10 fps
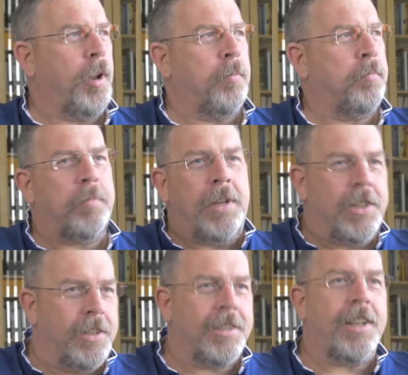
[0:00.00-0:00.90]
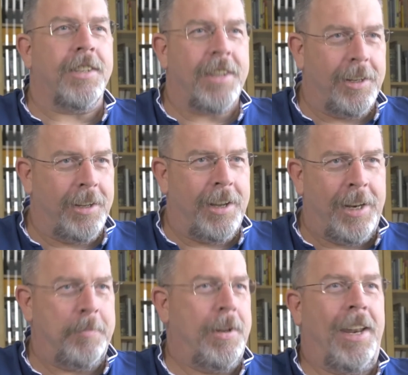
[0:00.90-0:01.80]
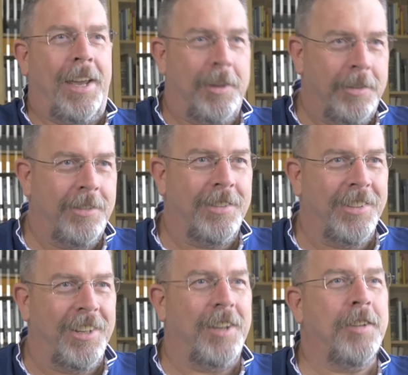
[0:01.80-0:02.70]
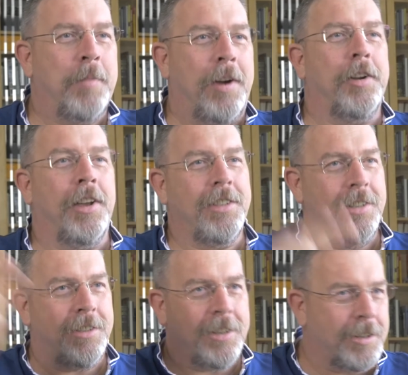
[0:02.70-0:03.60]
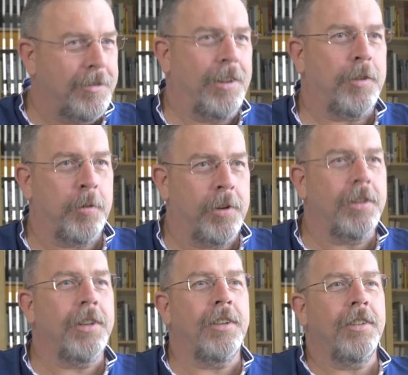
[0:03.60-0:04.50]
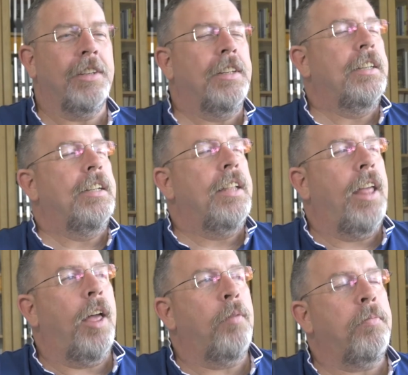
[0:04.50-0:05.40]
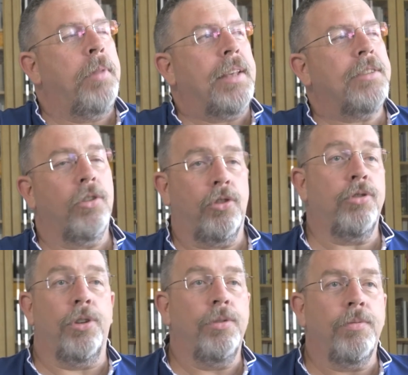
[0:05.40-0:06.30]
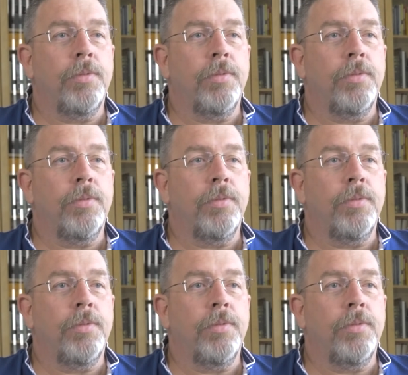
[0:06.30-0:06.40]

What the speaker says: a beach in the sunset any minute now, paradise is just around the corner, but that's not true.